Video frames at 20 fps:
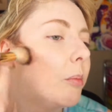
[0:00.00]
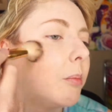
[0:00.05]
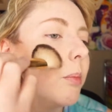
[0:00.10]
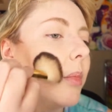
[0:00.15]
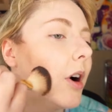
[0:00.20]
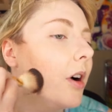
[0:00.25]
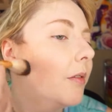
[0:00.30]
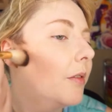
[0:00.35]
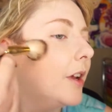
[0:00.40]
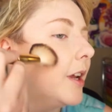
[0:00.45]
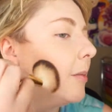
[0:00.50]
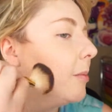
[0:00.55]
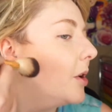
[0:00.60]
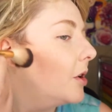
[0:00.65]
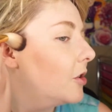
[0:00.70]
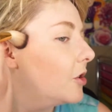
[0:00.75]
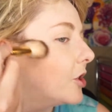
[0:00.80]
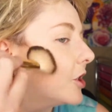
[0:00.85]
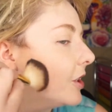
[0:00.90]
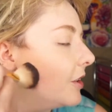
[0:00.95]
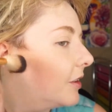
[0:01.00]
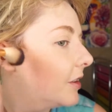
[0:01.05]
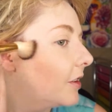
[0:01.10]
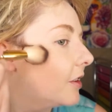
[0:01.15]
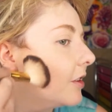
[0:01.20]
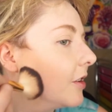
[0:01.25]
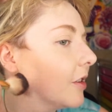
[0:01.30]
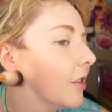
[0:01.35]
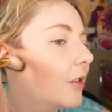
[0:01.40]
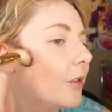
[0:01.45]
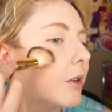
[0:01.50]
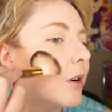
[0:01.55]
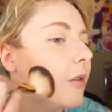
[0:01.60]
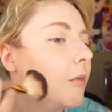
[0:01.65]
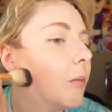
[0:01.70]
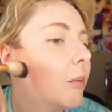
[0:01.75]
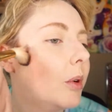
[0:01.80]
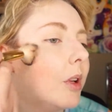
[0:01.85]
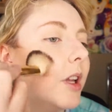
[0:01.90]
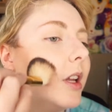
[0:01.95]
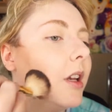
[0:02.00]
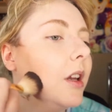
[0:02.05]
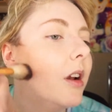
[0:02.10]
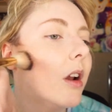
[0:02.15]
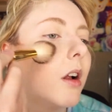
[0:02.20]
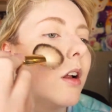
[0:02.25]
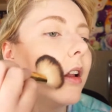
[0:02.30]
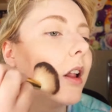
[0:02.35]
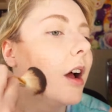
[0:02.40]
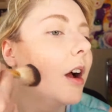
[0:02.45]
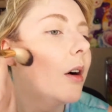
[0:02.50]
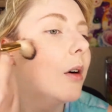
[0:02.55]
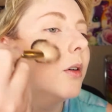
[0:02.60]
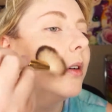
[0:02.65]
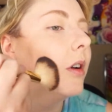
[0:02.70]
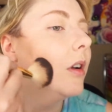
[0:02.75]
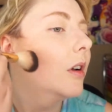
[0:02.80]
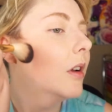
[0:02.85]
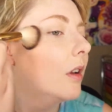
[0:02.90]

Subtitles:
buffing motions to just sort of blend it all out.